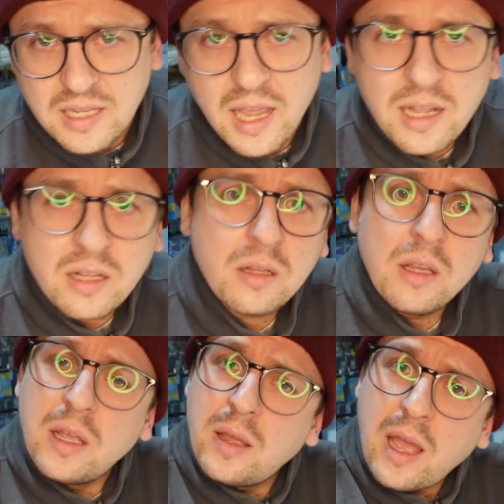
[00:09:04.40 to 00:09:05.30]
tail
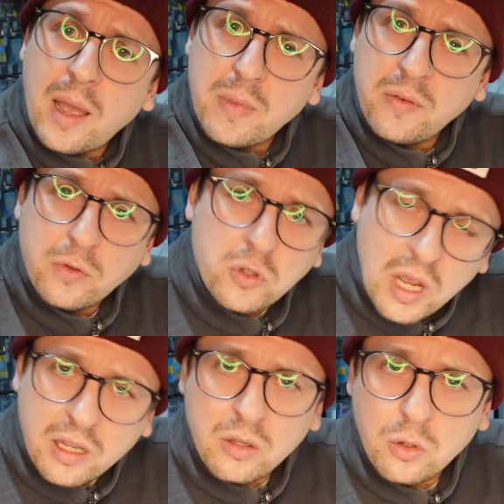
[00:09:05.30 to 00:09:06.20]
if you're
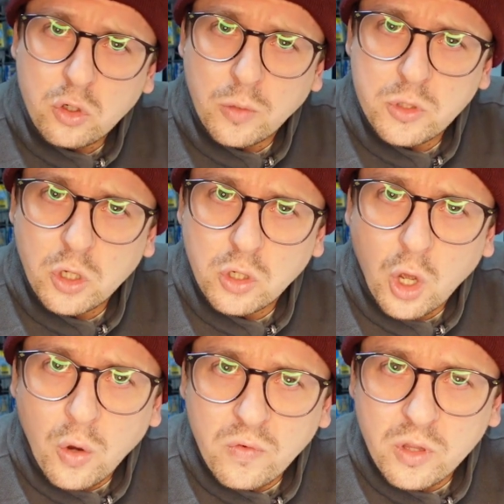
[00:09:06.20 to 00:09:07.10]
dragging your drop shot
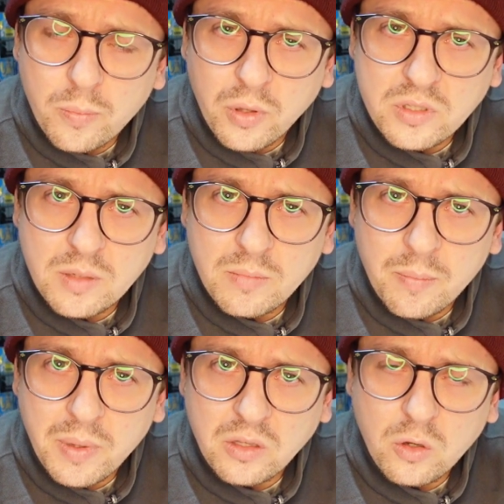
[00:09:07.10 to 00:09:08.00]
over the bottom a
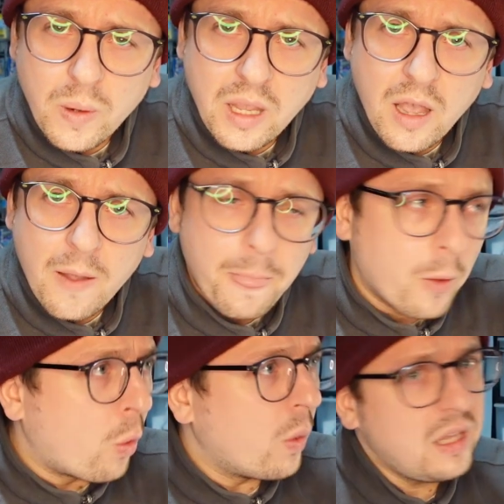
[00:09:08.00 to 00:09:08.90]
bit quicker,
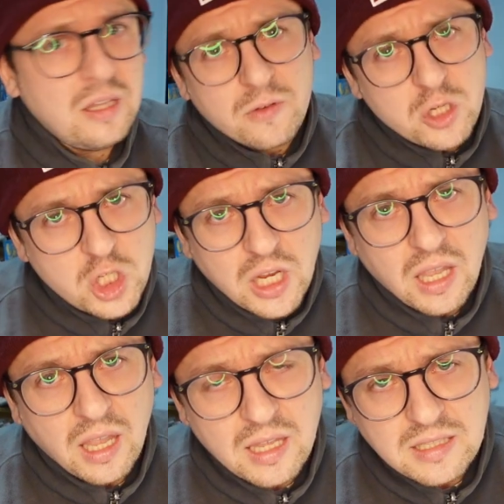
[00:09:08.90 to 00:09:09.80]
or even
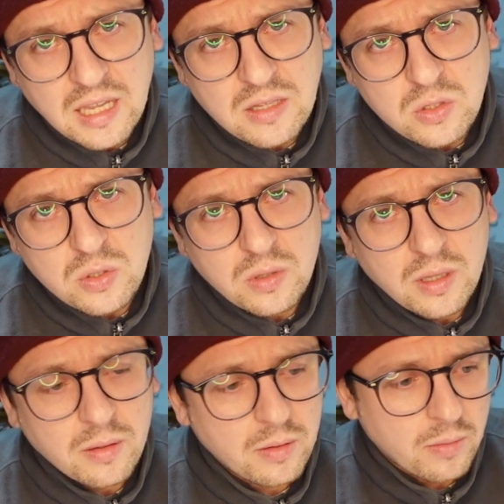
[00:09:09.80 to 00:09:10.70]
jigging it into
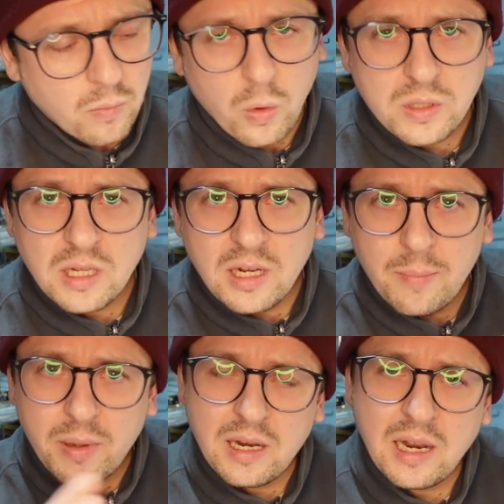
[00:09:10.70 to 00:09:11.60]
the water a
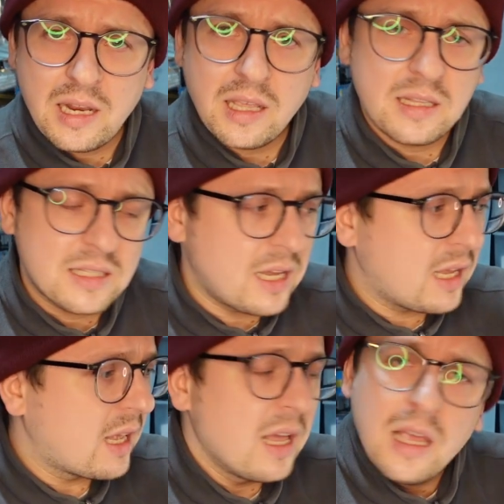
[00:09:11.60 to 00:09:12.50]
little bit and letting it
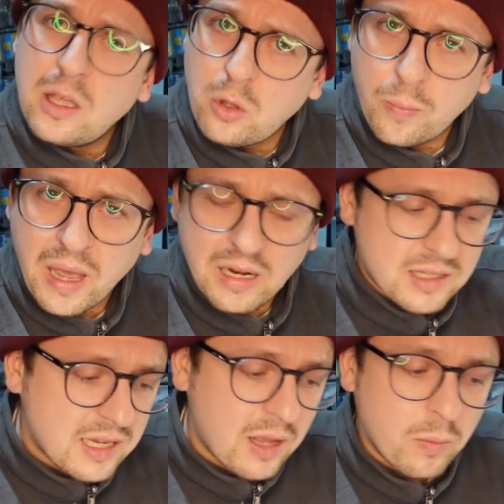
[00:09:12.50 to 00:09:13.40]
sink. Your paddle
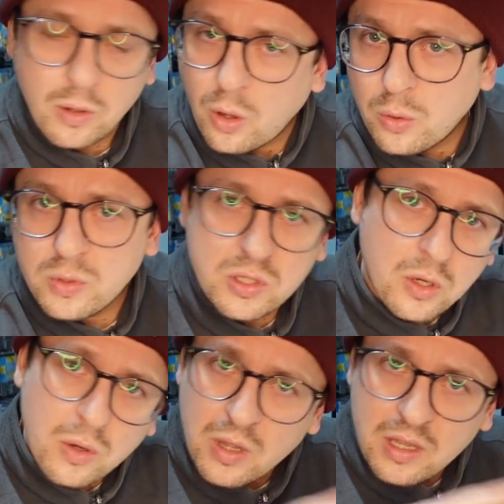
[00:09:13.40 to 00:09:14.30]
tail will
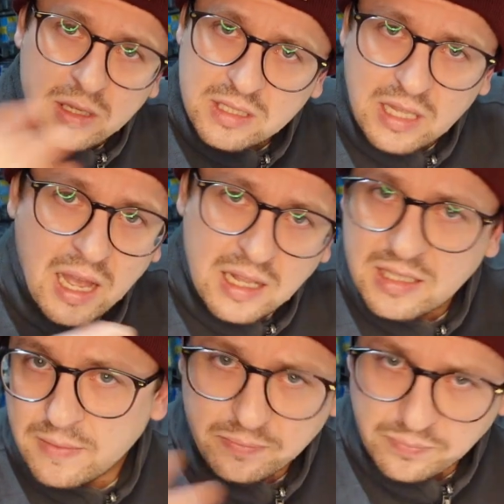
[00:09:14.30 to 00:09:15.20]
also start